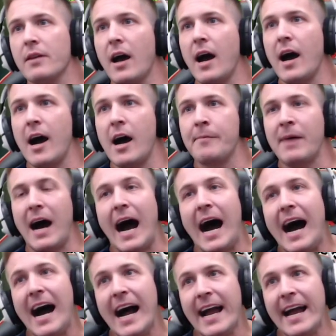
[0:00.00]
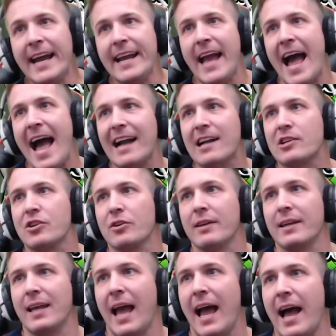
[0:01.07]
Um, I
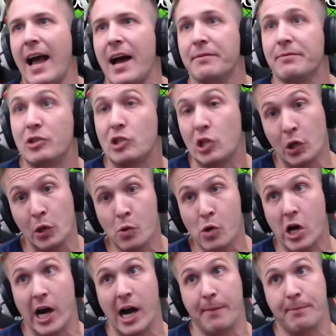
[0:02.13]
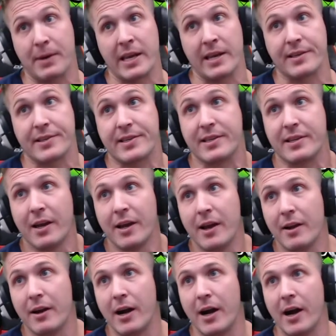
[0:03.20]
actually have two copies
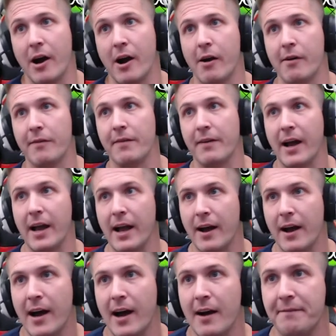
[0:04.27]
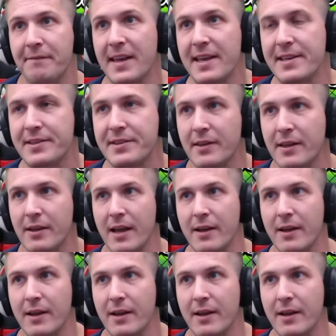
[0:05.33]
of uh, Fizz